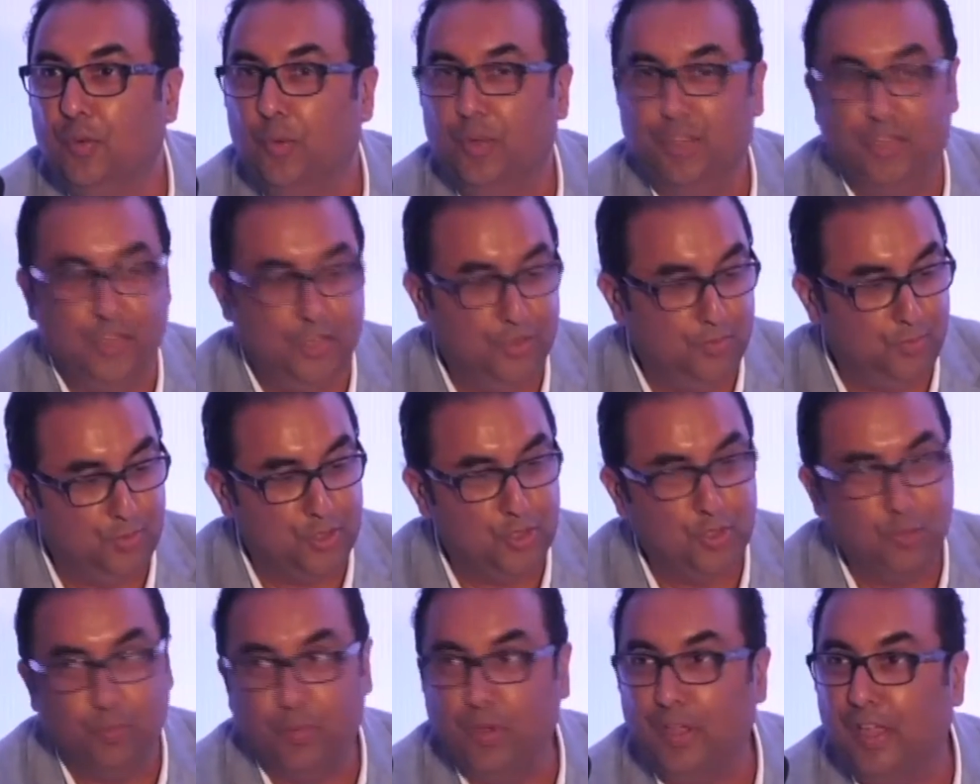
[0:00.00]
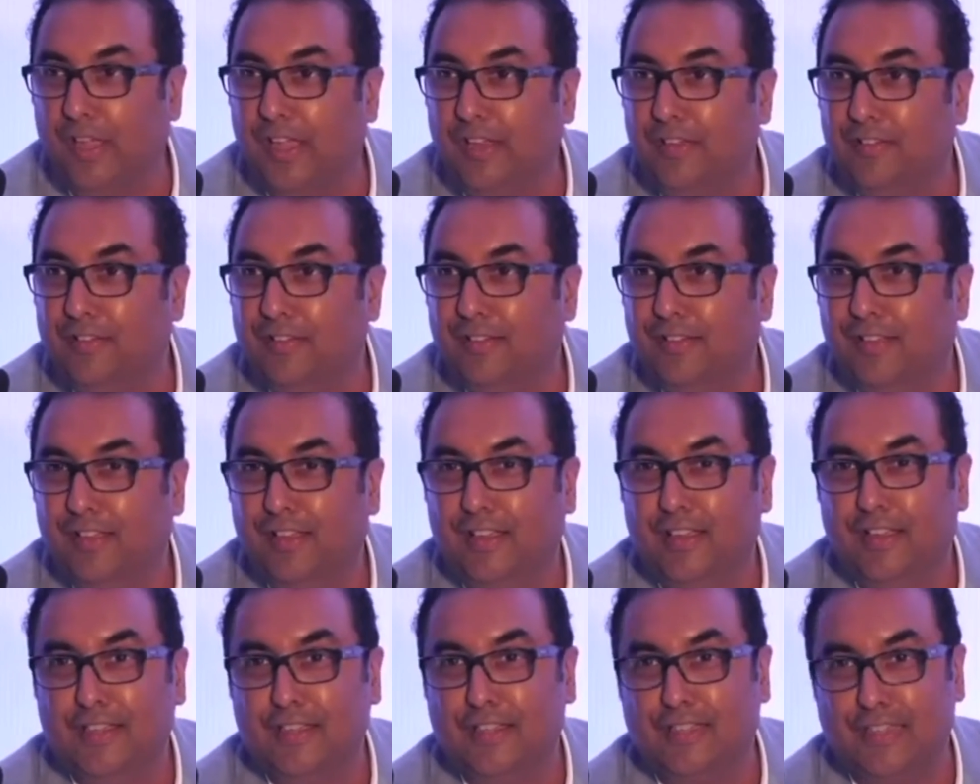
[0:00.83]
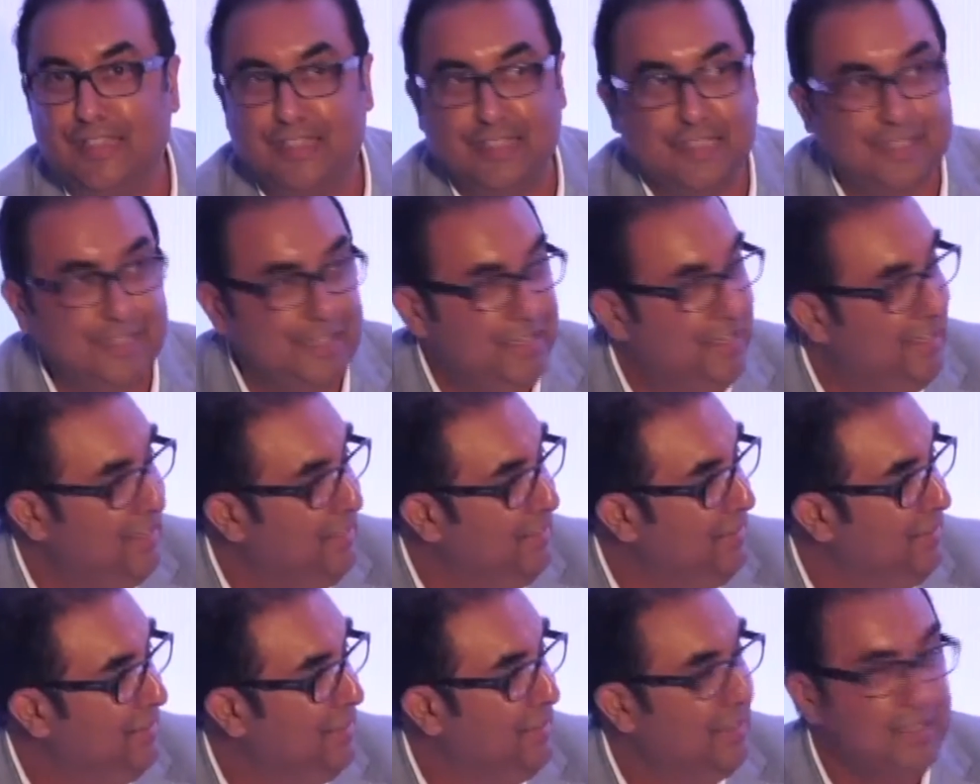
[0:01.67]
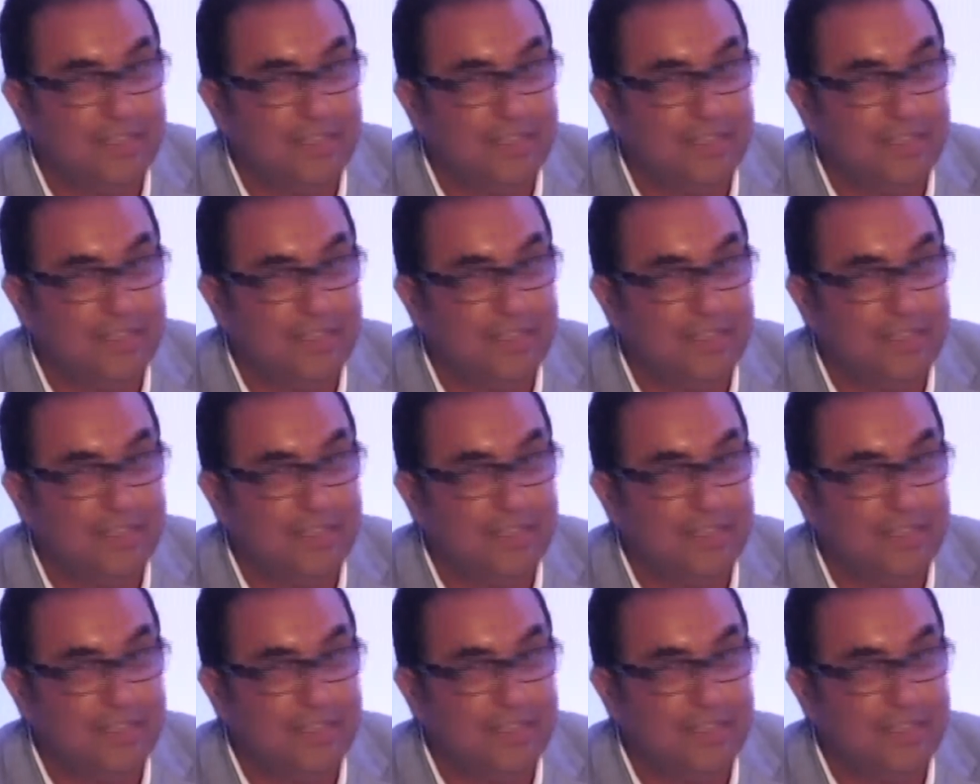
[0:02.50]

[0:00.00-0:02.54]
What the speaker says: whether it was Super 8, 16,